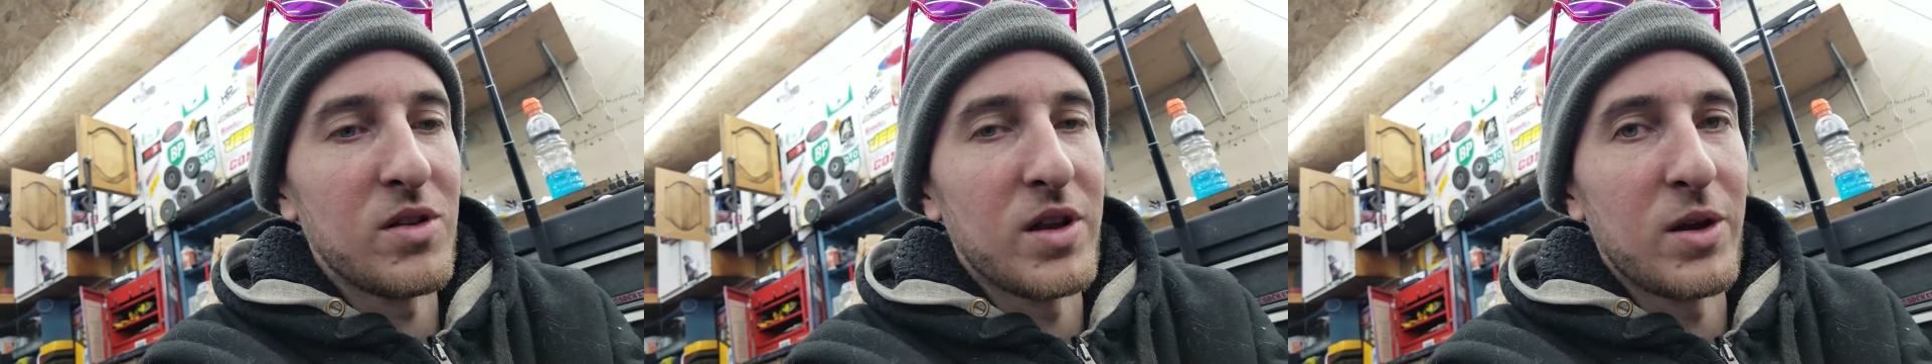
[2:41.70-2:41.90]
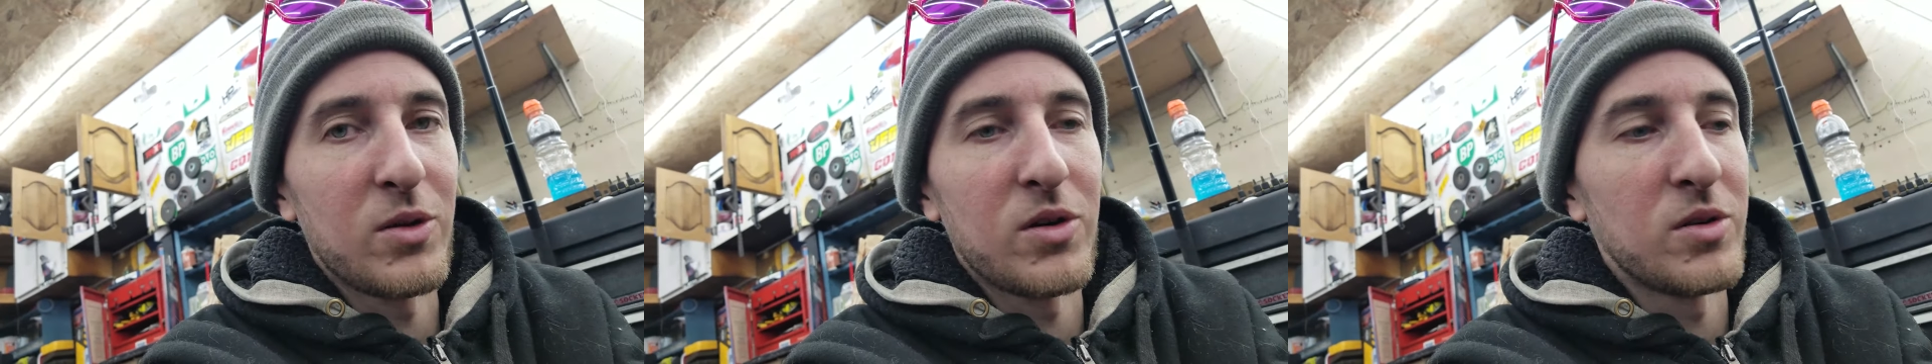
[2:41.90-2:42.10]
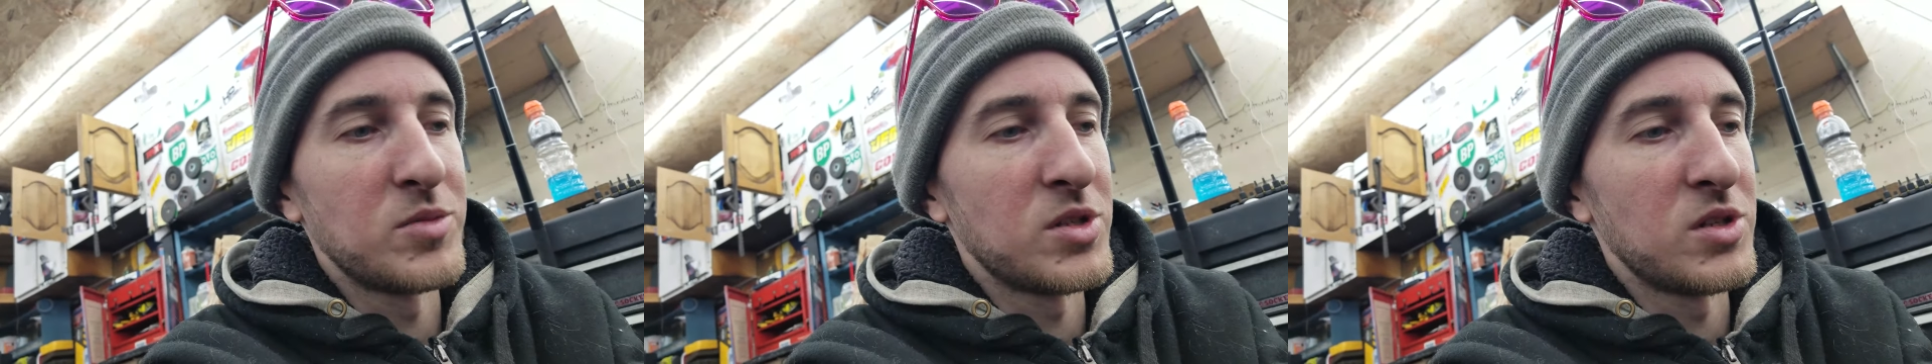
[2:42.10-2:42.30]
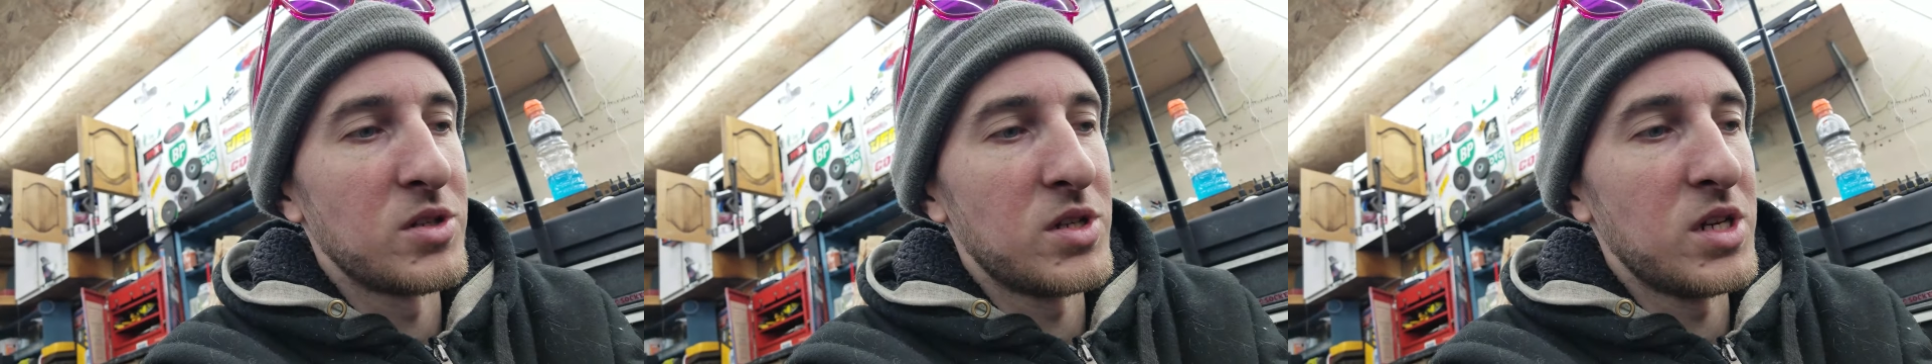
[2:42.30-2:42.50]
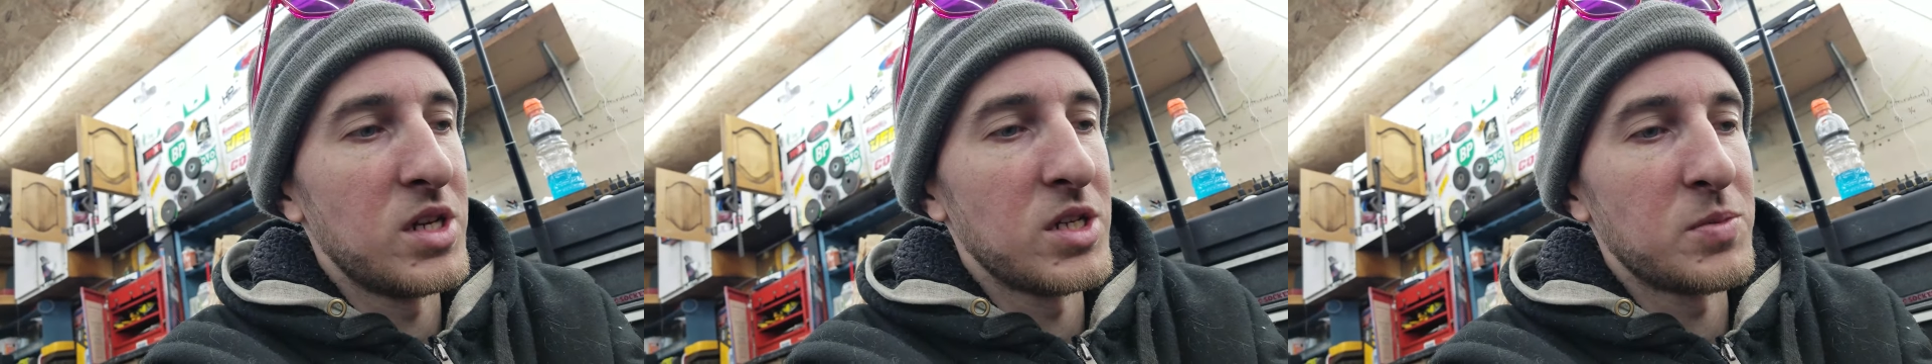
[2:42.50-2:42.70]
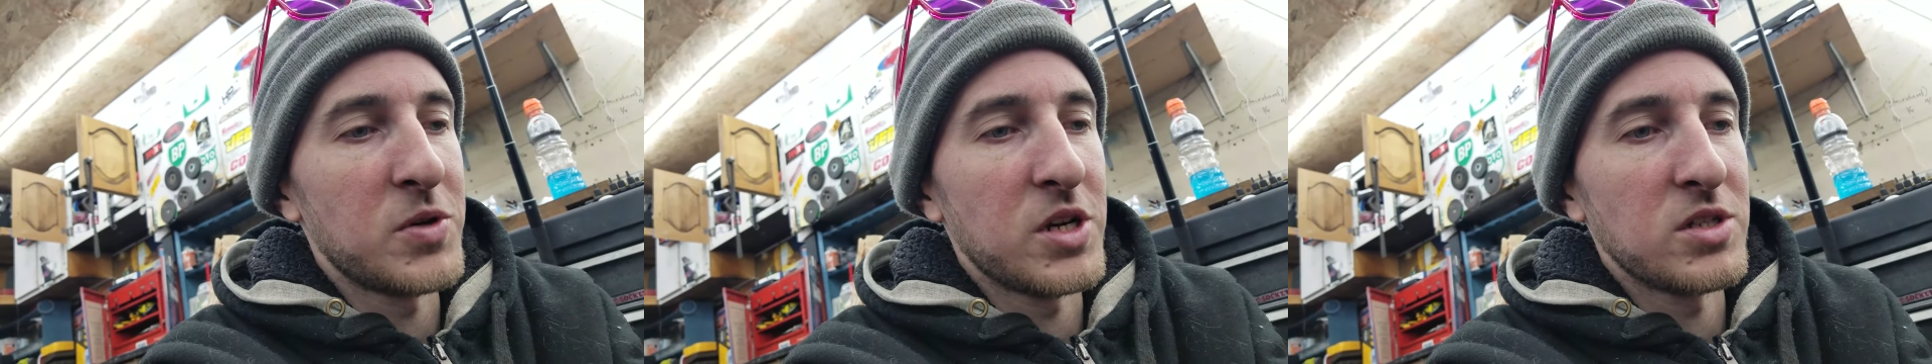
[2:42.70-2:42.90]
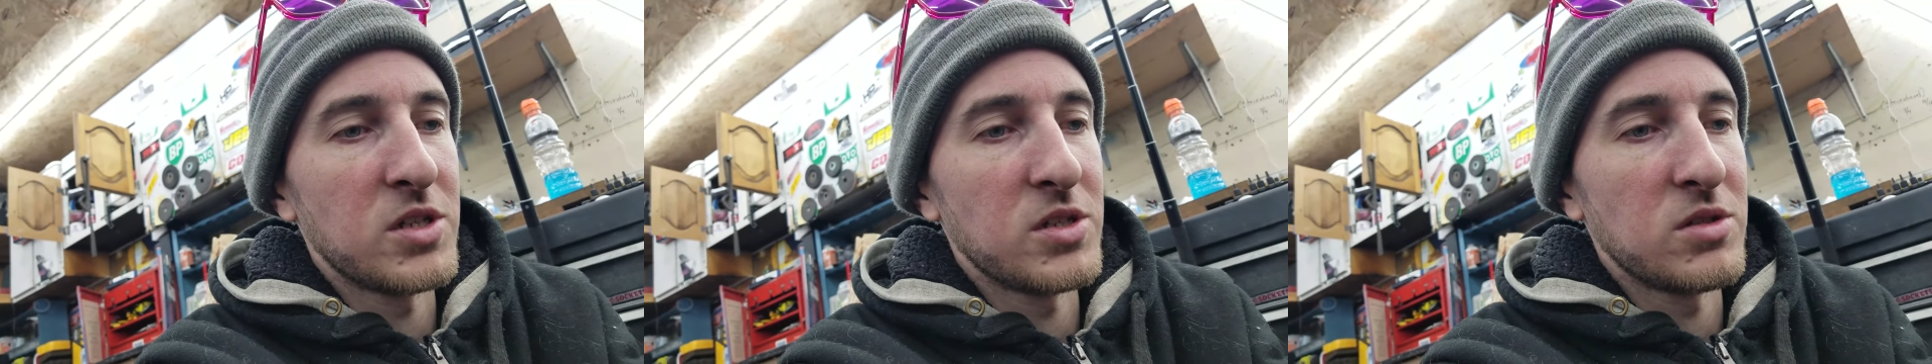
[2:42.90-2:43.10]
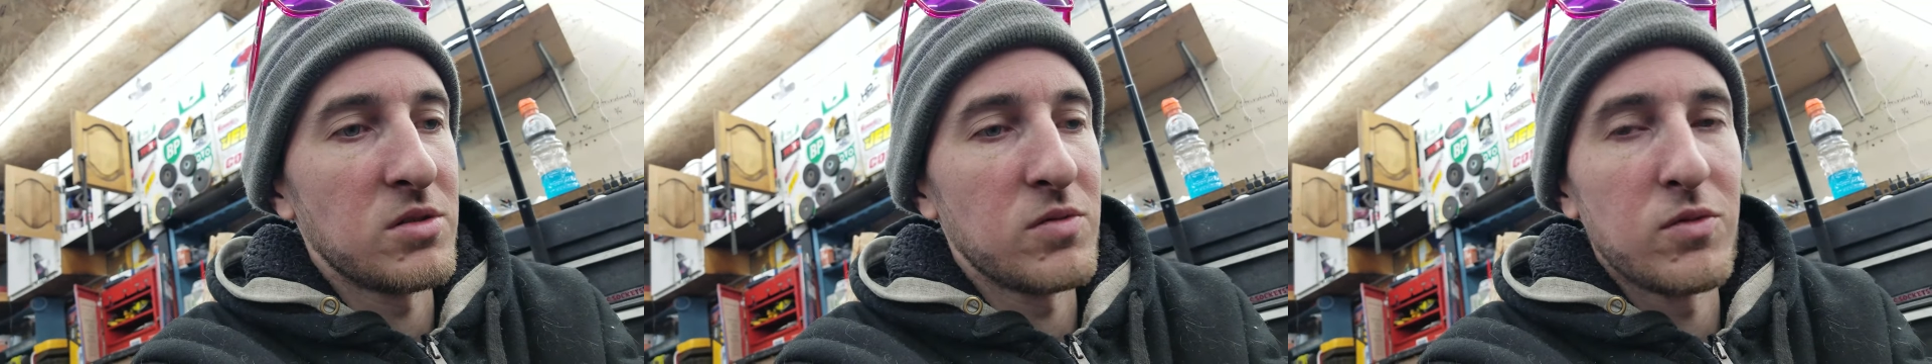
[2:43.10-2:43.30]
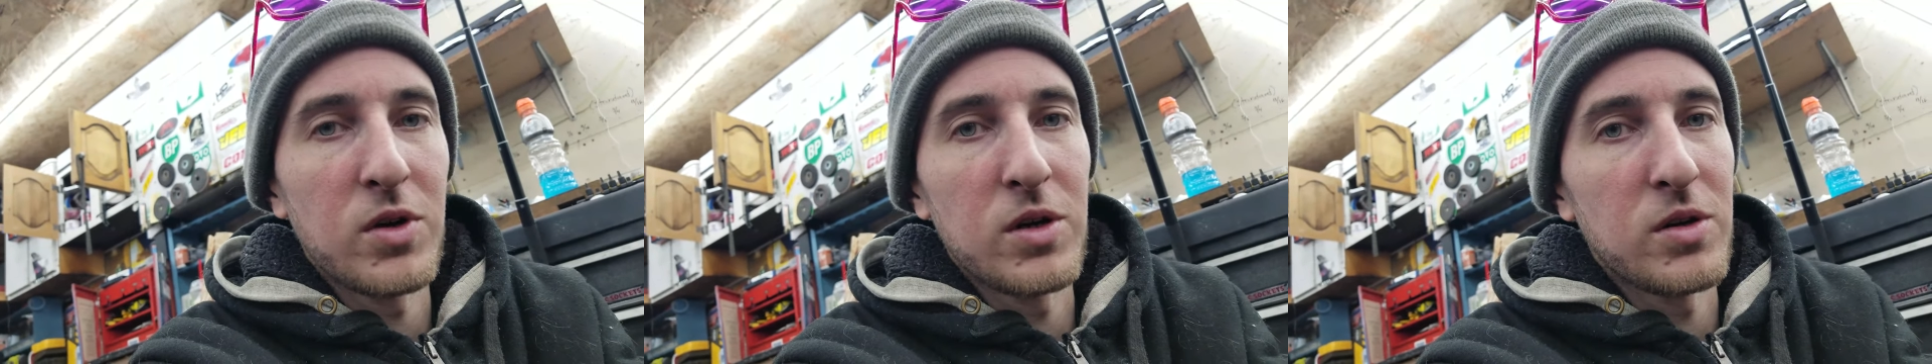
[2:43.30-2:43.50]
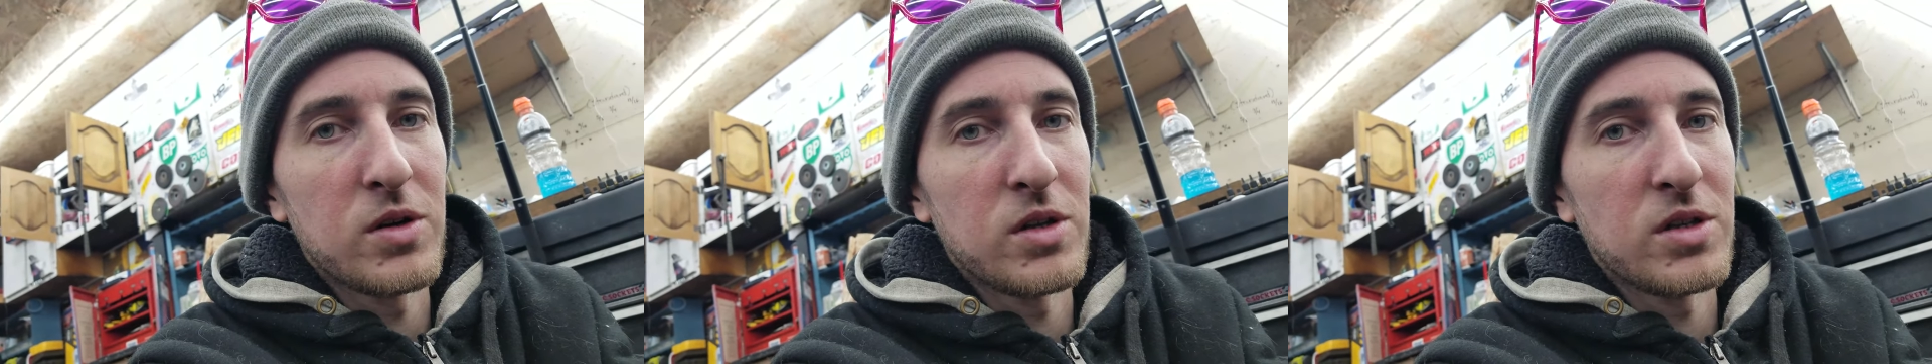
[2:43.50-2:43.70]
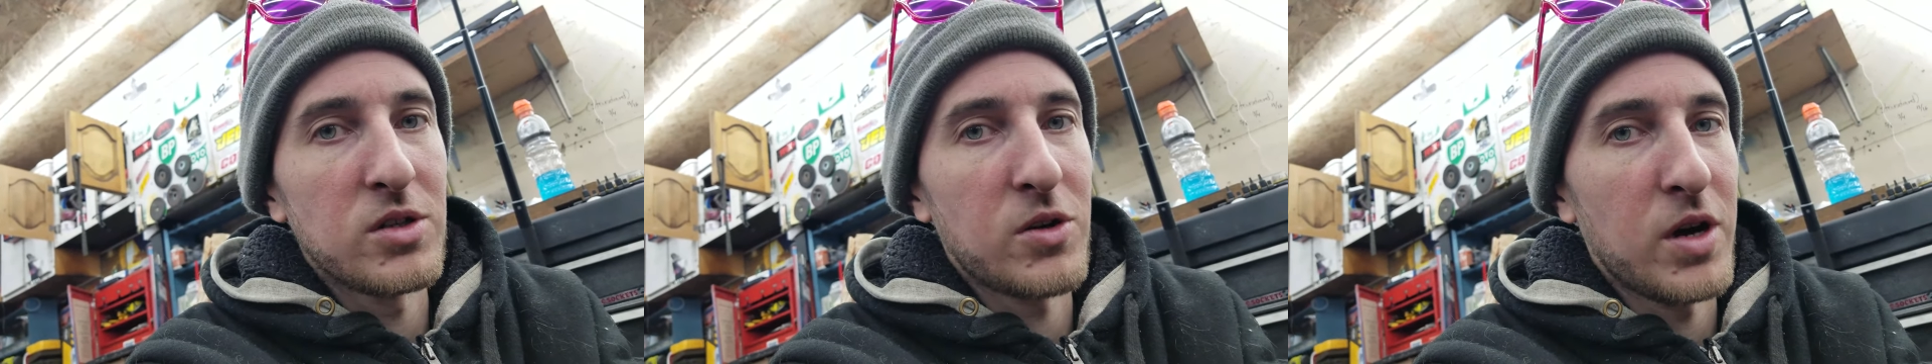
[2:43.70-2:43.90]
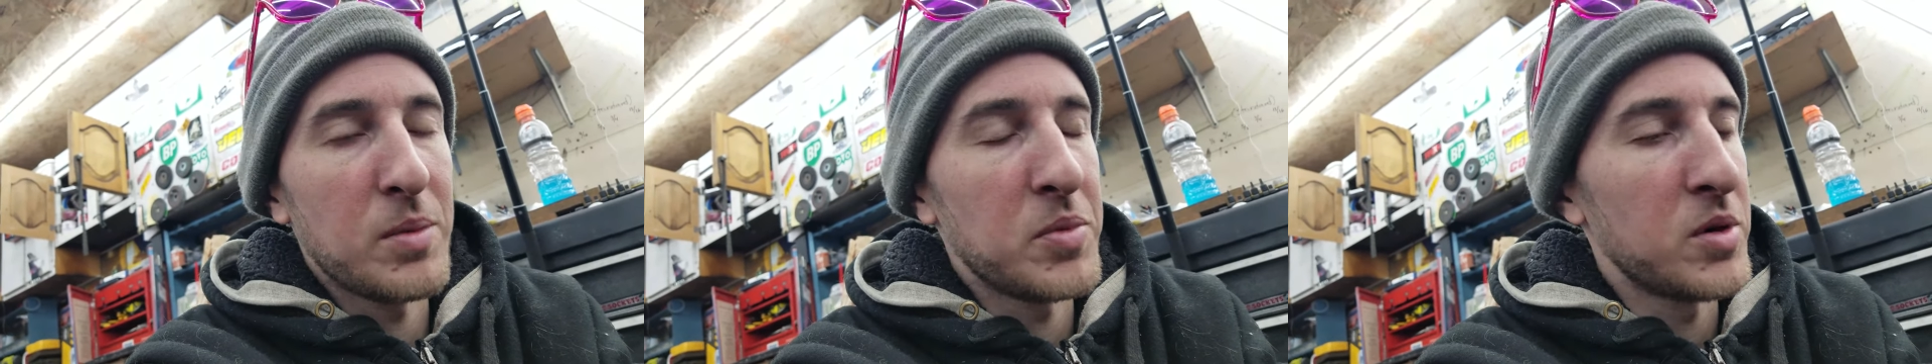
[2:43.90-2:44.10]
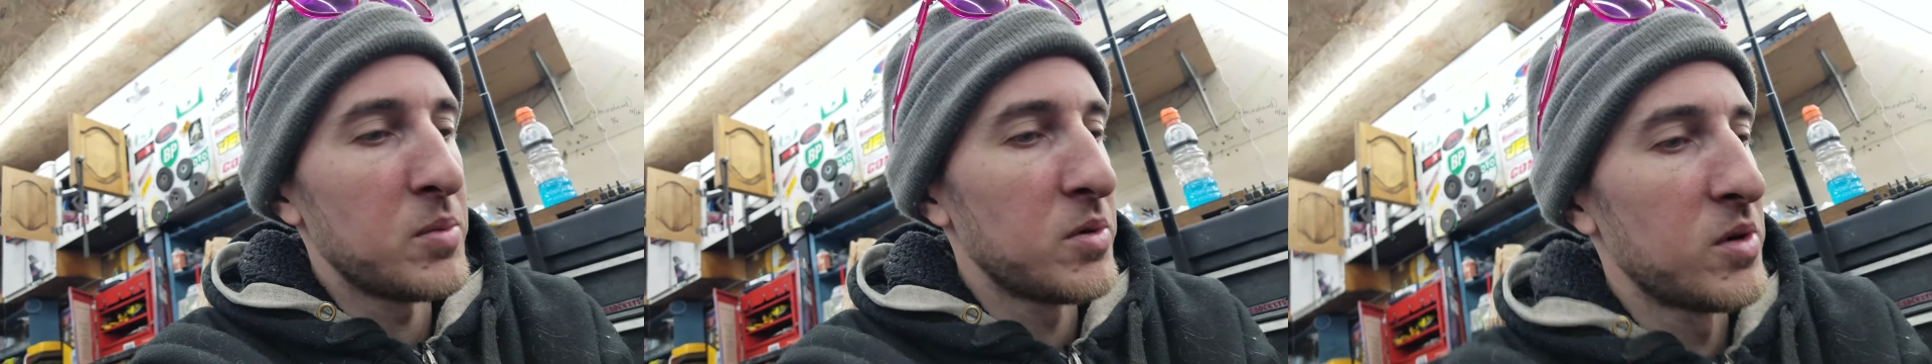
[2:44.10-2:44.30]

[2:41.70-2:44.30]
now comes the tedious process of wiring all this crap up.